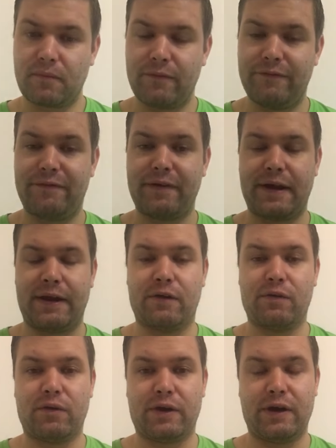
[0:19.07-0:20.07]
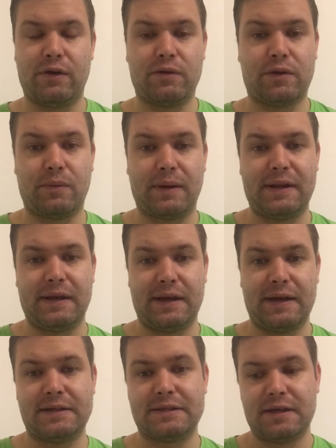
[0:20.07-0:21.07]
Very unlucky not to win the
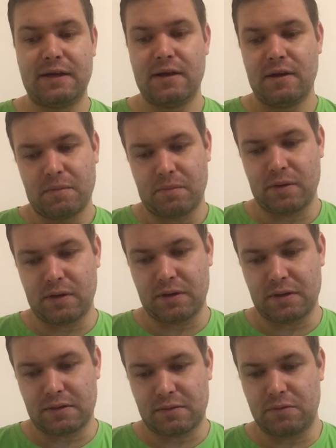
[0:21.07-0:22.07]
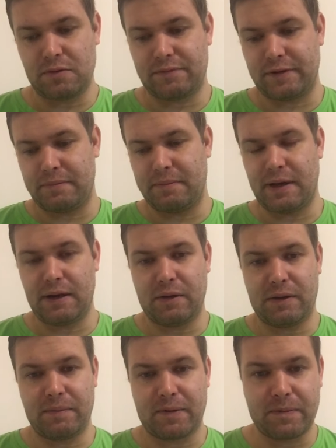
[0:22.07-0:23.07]
race, but I don't think many
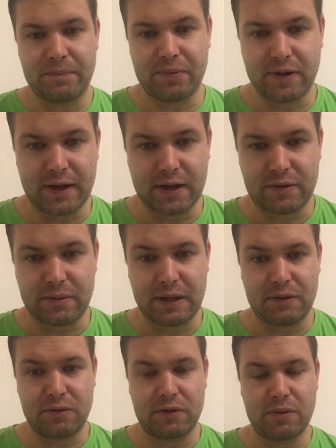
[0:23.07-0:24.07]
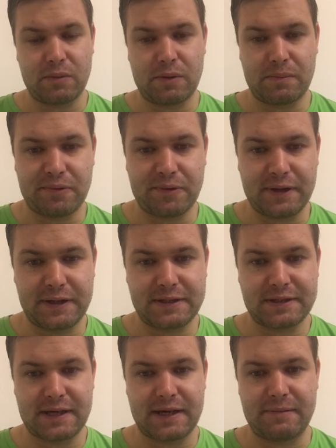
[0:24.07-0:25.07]
can complain at a 22 to 1 place,
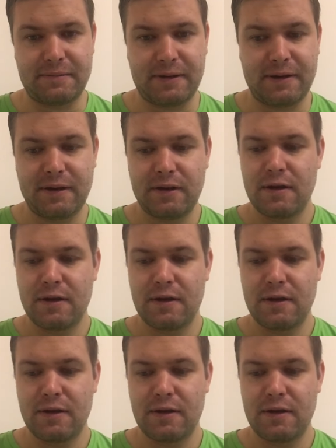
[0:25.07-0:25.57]
can we?